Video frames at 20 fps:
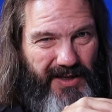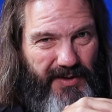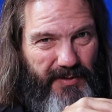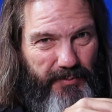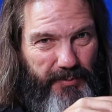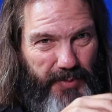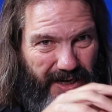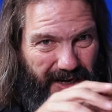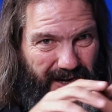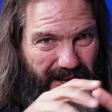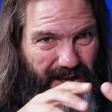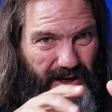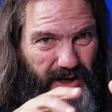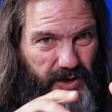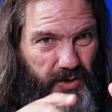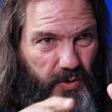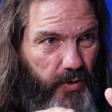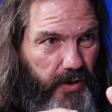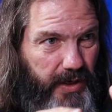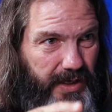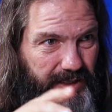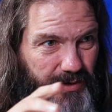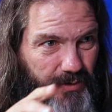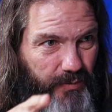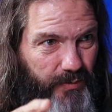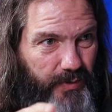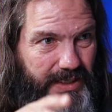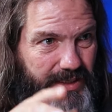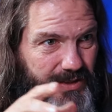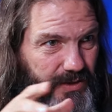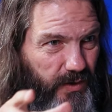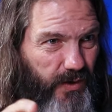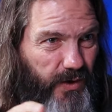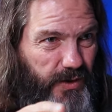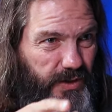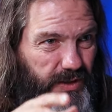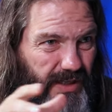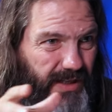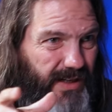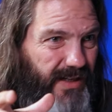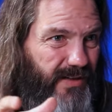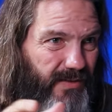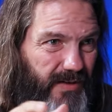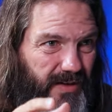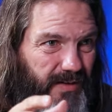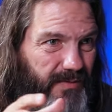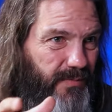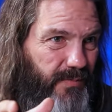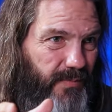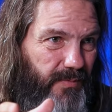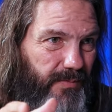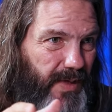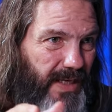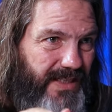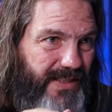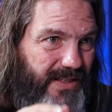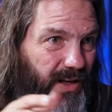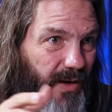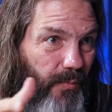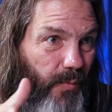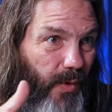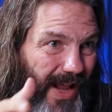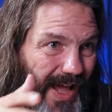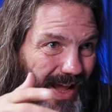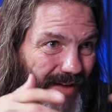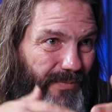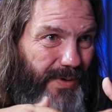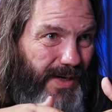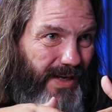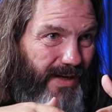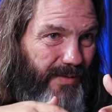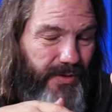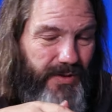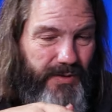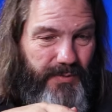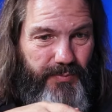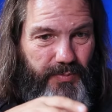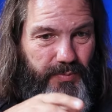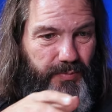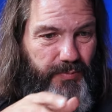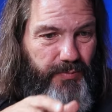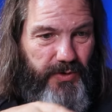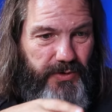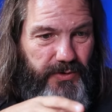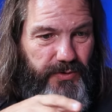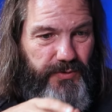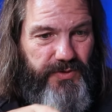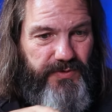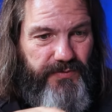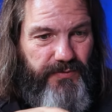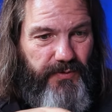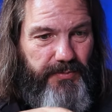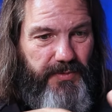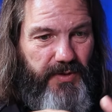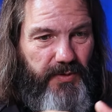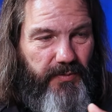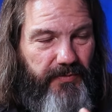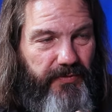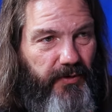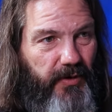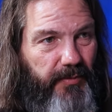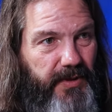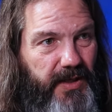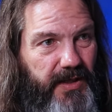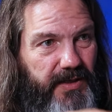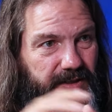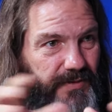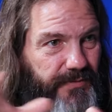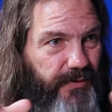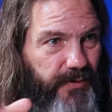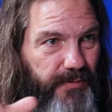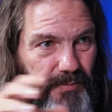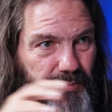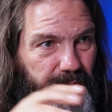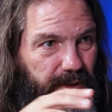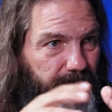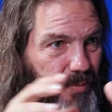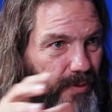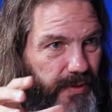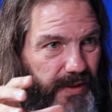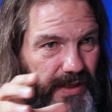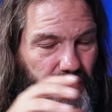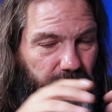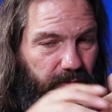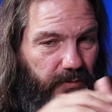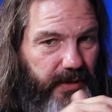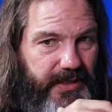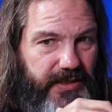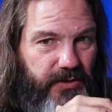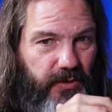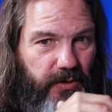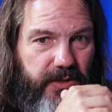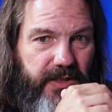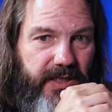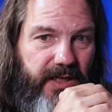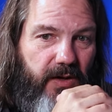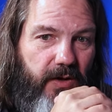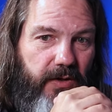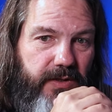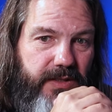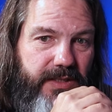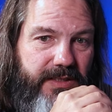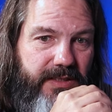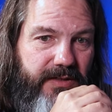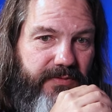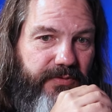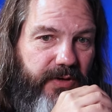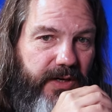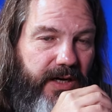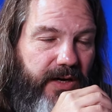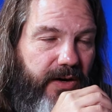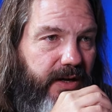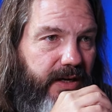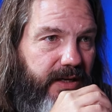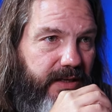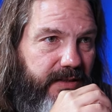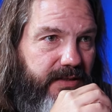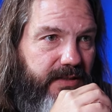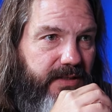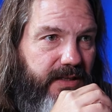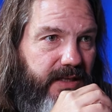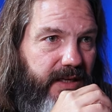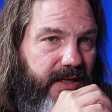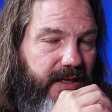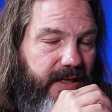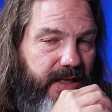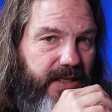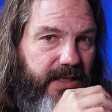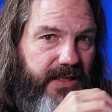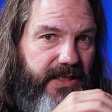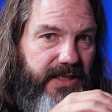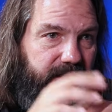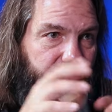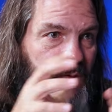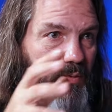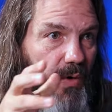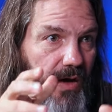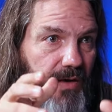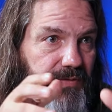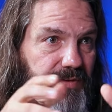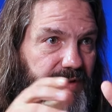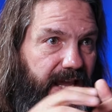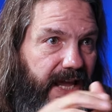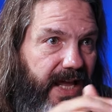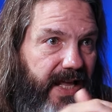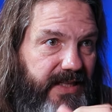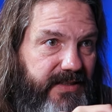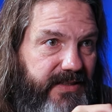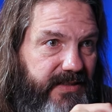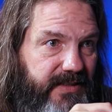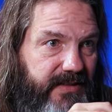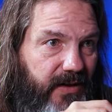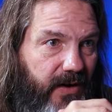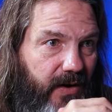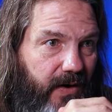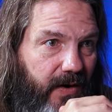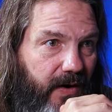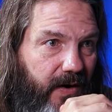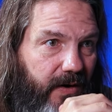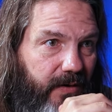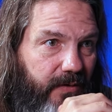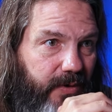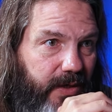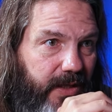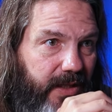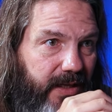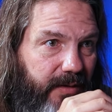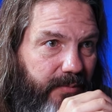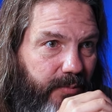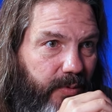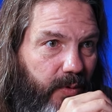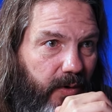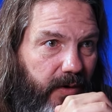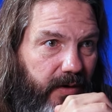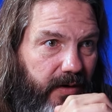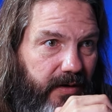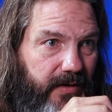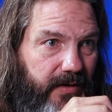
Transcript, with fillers: But according to research and, and based on what I've been able to produce from the from the different people that are researching all these different areas, these twelve gets are really important.